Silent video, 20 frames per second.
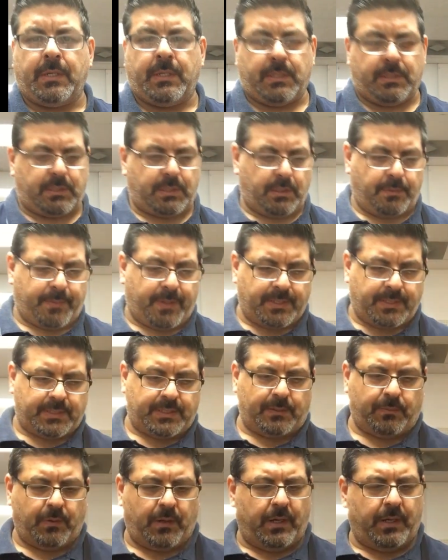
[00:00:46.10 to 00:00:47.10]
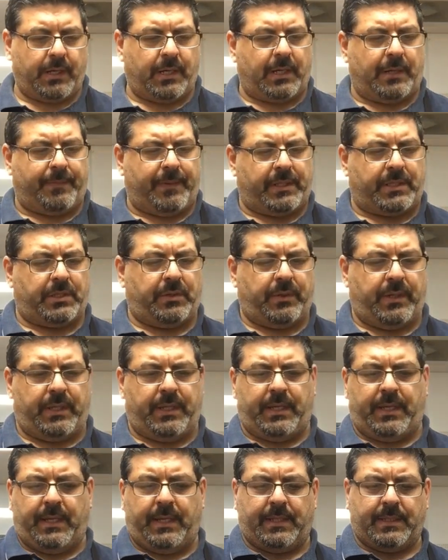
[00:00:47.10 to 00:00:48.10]
So basically what I'm going to be doing
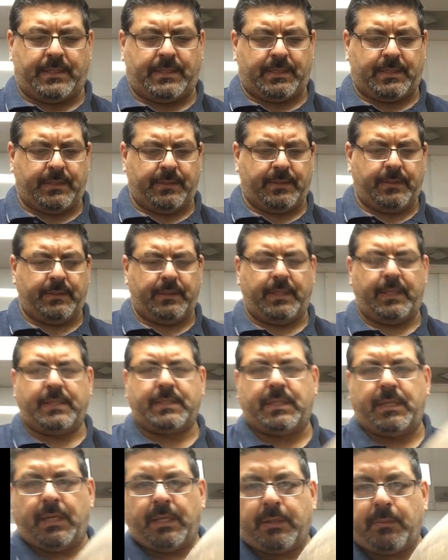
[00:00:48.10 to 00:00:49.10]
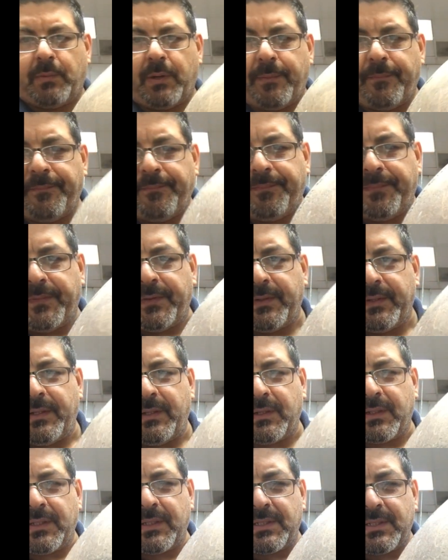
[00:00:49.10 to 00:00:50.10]
is, and this is the other one, you
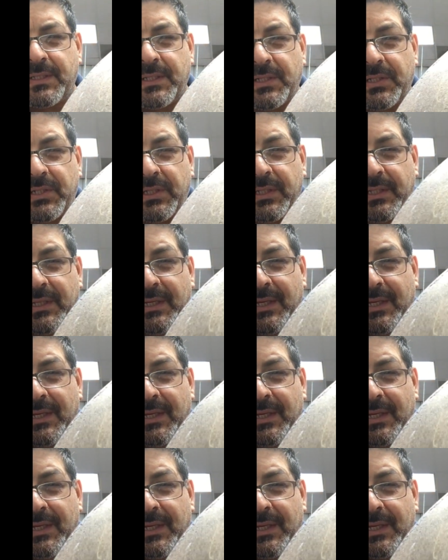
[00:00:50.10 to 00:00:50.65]
look at the stitching